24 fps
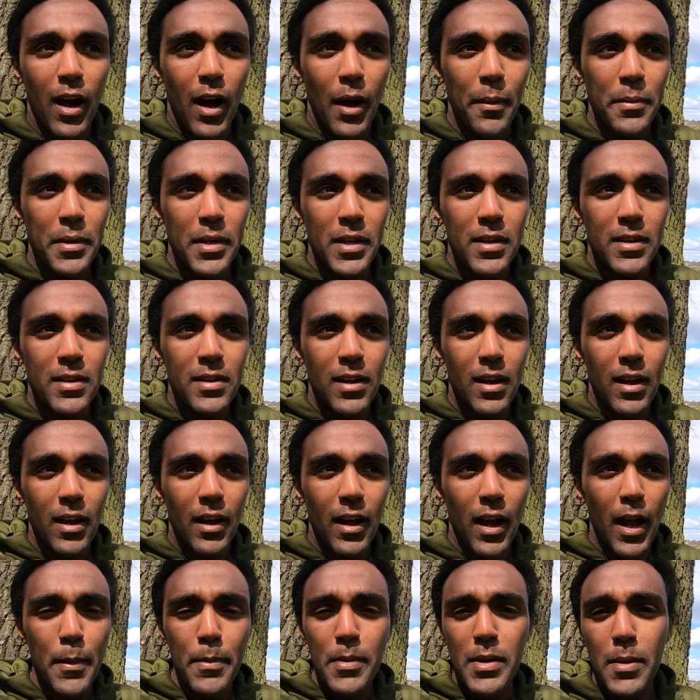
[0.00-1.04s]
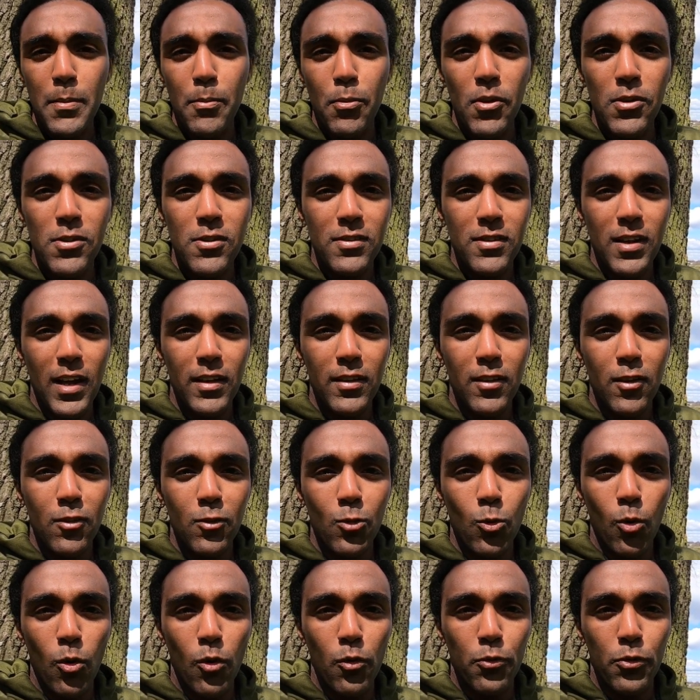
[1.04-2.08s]
I mean, Ebony Bridges had the
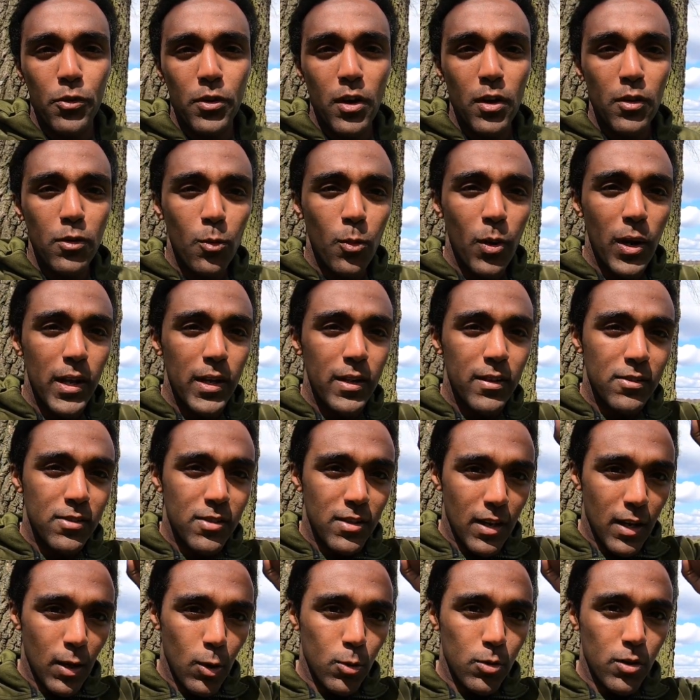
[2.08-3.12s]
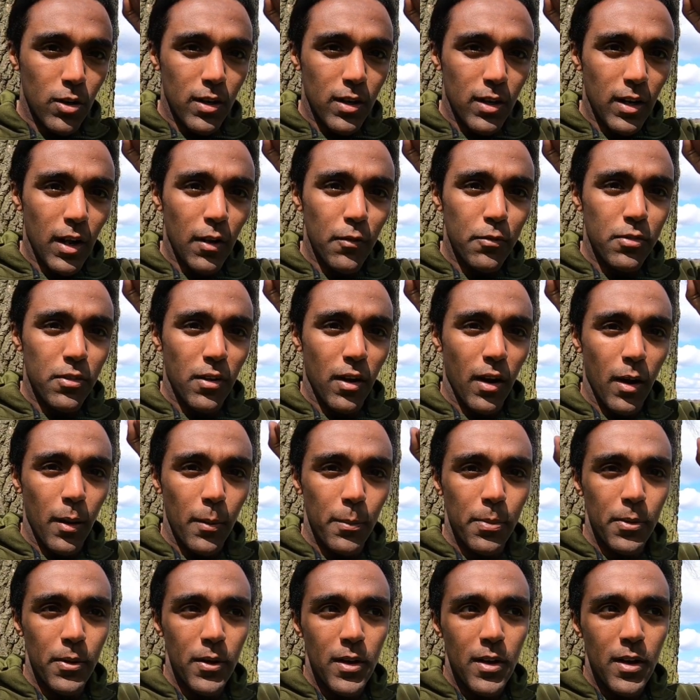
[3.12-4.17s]
sort of, the way she held her gloves
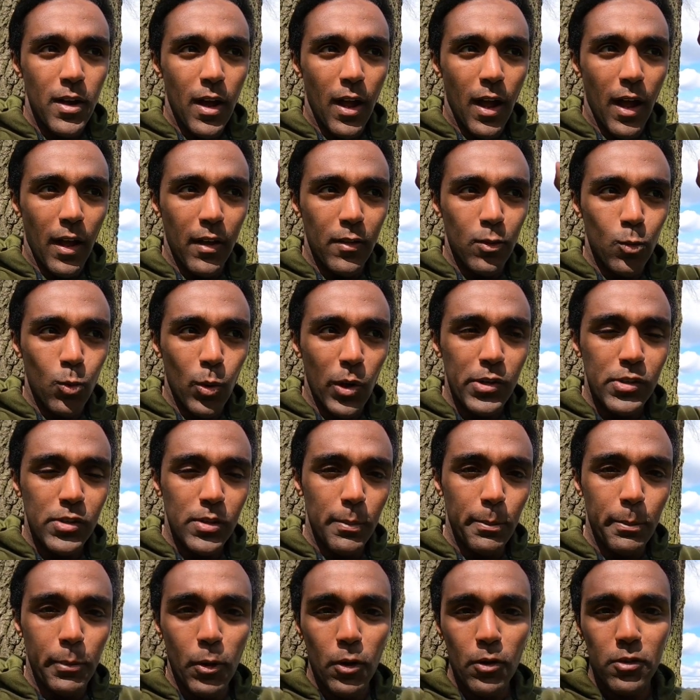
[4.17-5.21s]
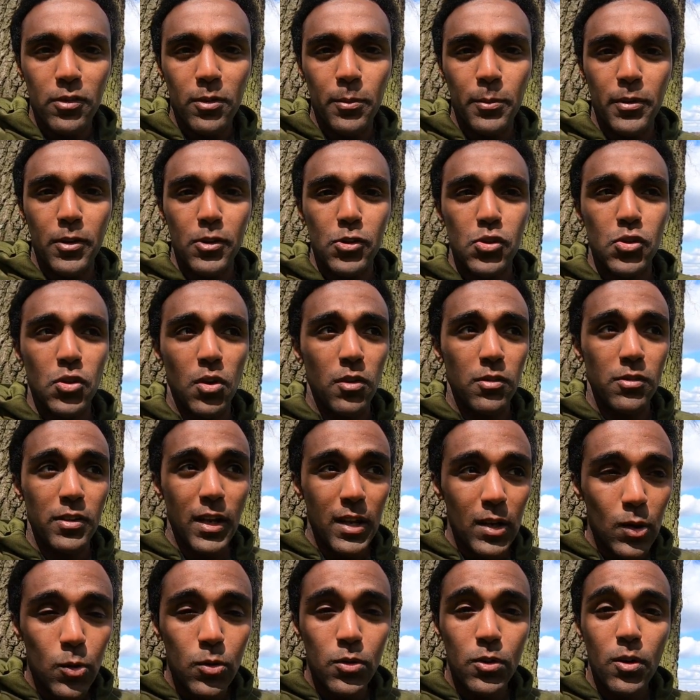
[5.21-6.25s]
up and the way she blocked some of the shots.
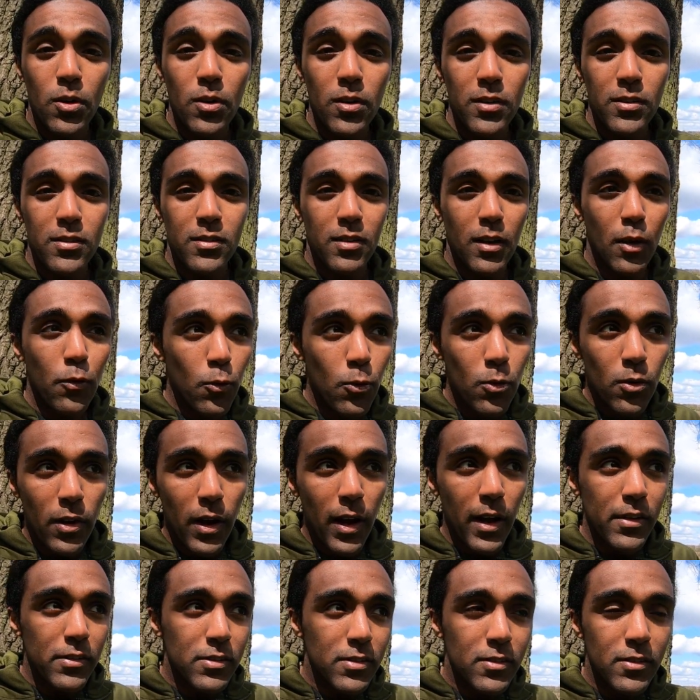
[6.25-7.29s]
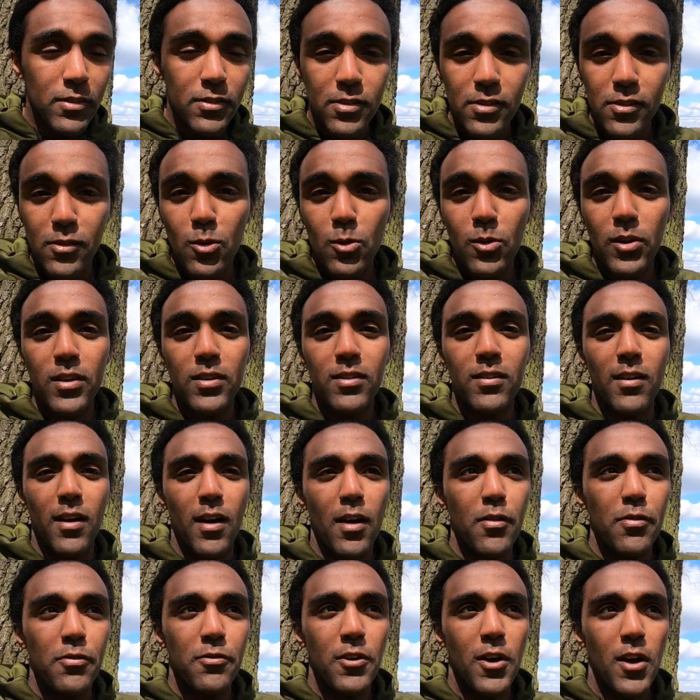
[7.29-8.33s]
It looked good. I thought, she's looking
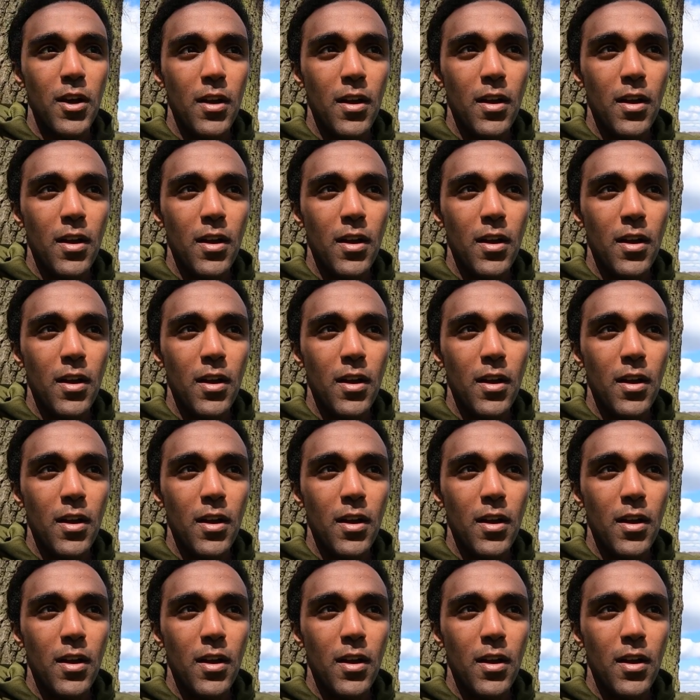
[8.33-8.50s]
tough.